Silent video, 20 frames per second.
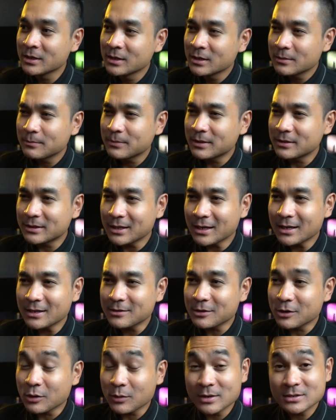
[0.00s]
but that
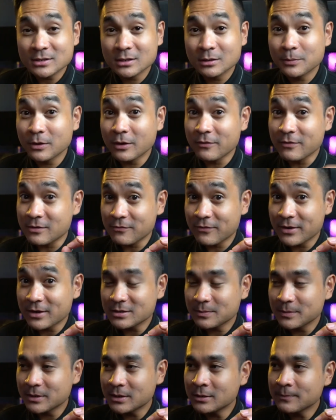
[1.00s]
requires a little bit of
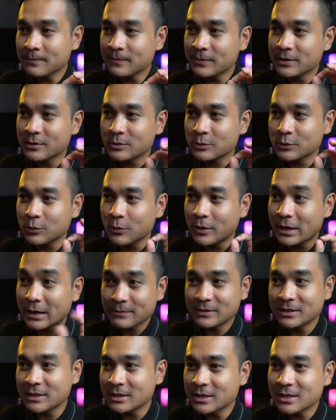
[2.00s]
investment. So what
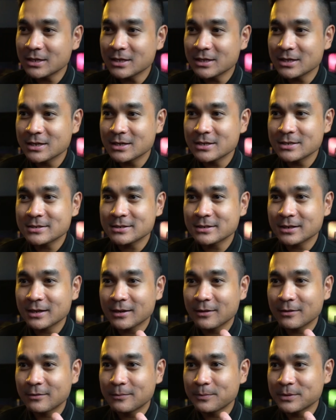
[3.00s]
I'm thinking is
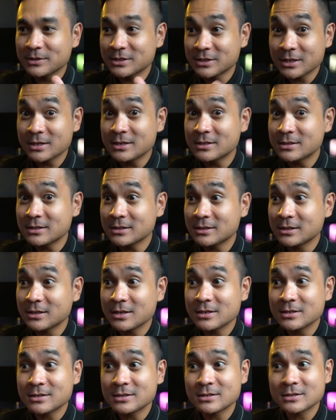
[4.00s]
I'll purchase
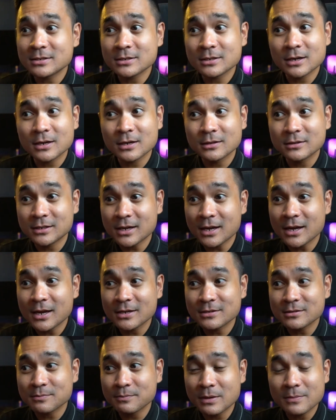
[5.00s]
this
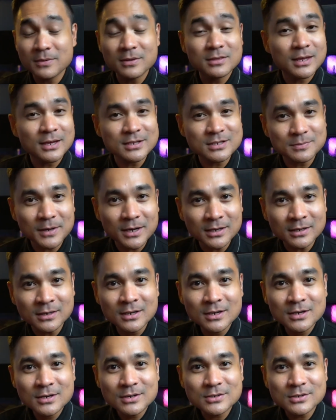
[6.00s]
desk maybe next month.
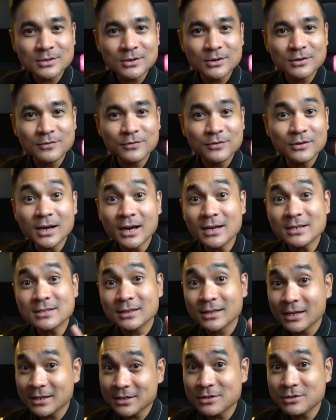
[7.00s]
So if you
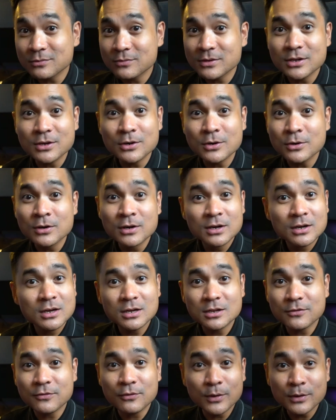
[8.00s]
guys like this video
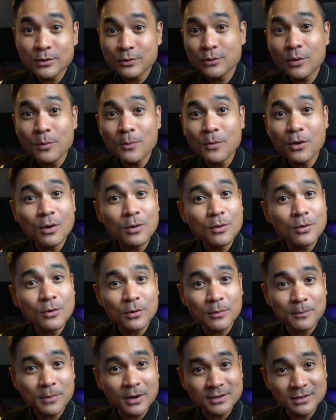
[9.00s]
and if you want to know more
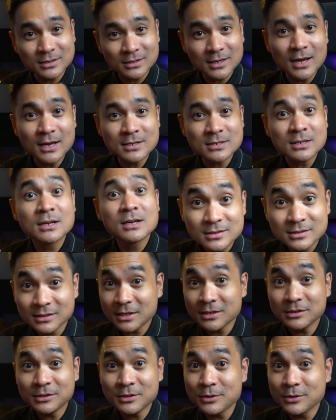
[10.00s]
about the desk,
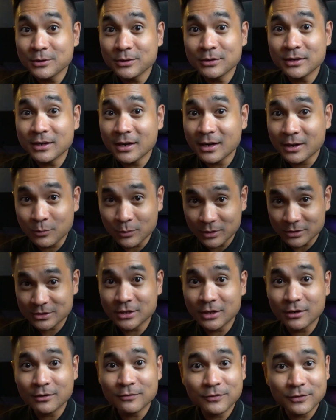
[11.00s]
stay tuned and
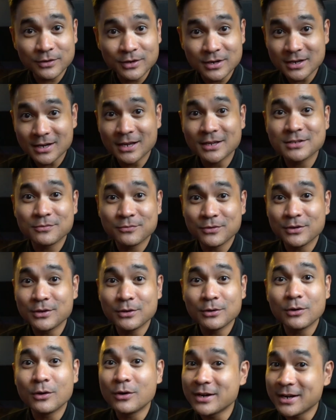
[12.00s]
watch out for the next
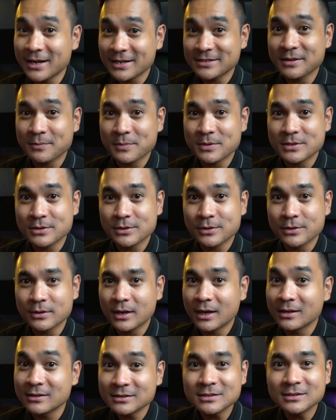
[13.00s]
video or next episode.
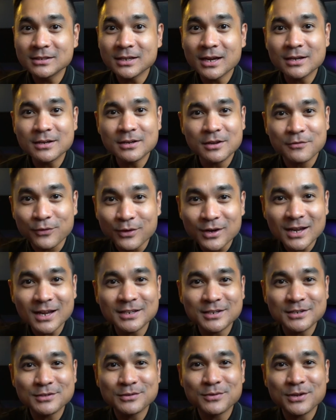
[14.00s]
Until then, if you
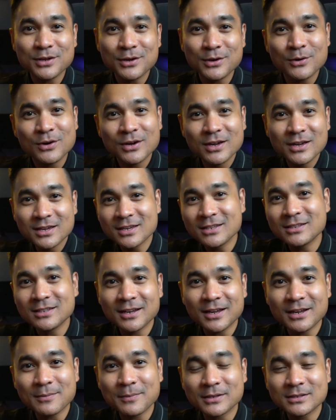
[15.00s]
like this video, hit the
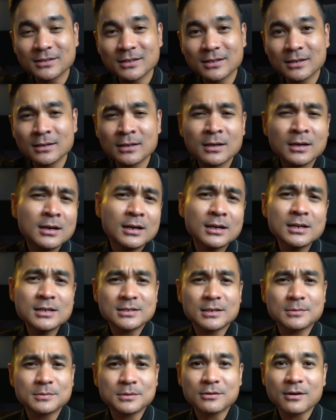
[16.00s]
like button, click
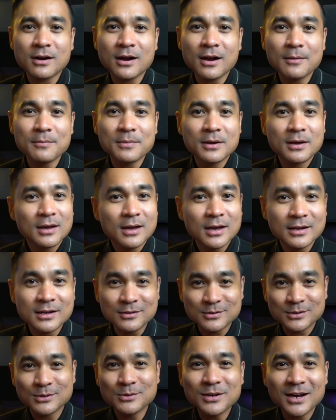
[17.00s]
subscribe, and
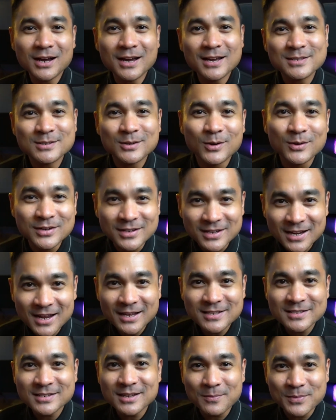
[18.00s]
I'll see you guys on the
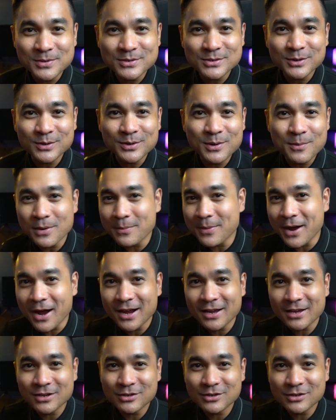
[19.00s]
next episode. Bye bye.